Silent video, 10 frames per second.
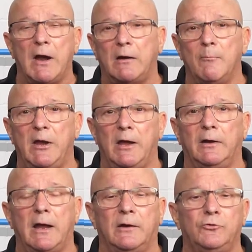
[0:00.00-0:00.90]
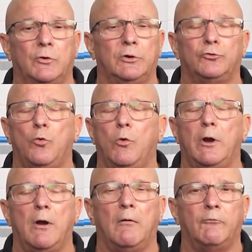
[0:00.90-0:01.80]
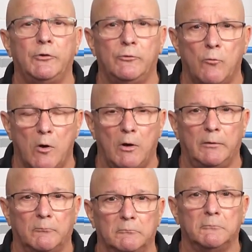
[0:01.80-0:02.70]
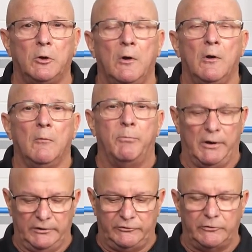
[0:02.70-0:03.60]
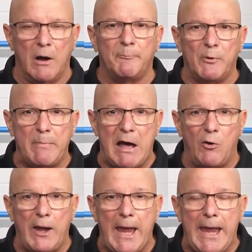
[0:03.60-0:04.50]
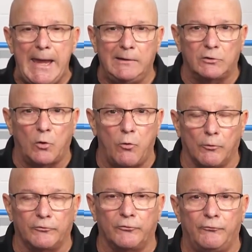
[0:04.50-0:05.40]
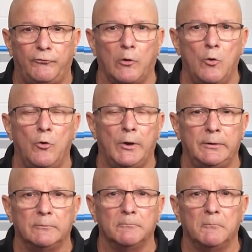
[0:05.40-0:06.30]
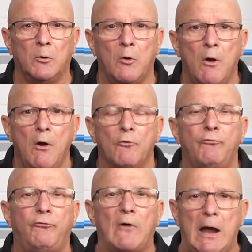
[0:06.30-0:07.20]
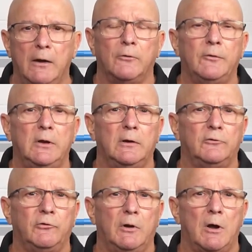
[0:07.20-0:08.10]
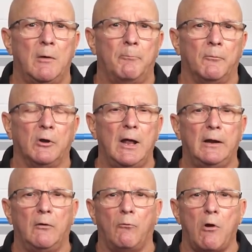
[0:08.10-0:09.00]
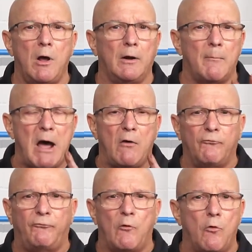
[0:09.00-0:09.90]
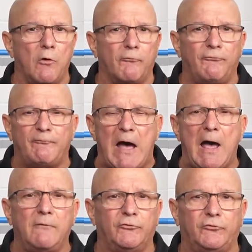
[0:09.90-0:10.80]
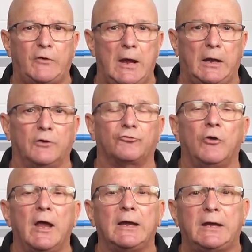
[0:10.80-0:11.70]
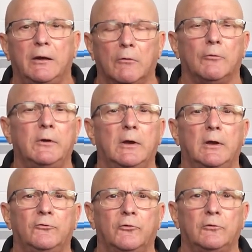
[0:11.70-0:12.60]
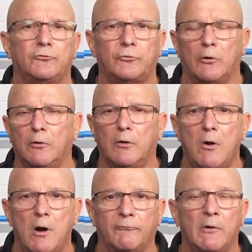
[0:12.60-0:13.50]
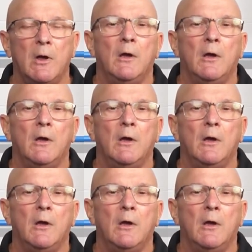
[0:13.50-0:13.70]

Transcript: recommend, and you can do whatever you want, but dump about 8 quarts of fluid, fire the engine up, let it run about 4 or 5 seconds, kill the engine, turn it off.